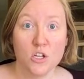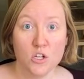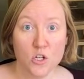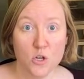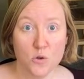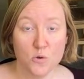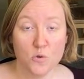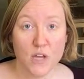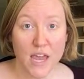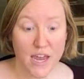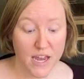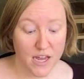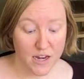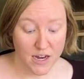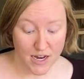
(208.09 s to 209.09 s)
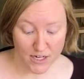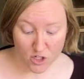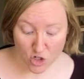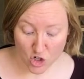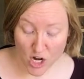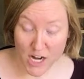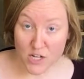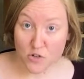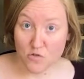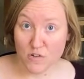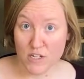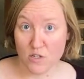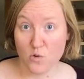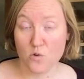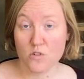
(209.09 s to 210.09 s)
you can exchange
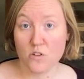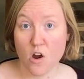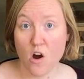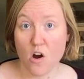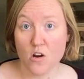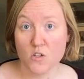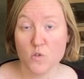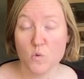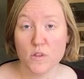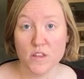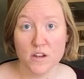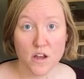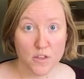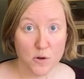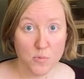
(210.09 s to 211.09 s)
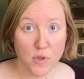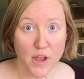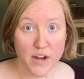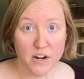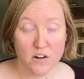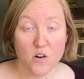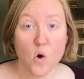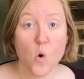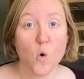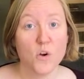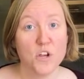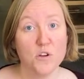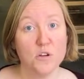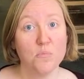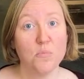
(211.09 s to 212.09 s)
resource cards with another player, or
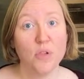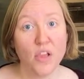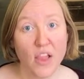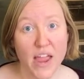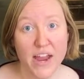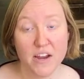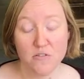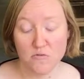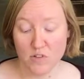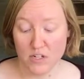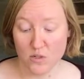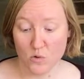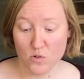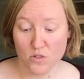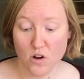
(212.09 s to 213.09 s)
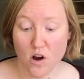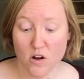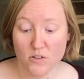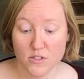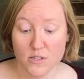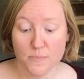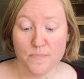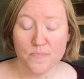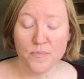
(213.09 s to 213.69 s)
you can play resource cards.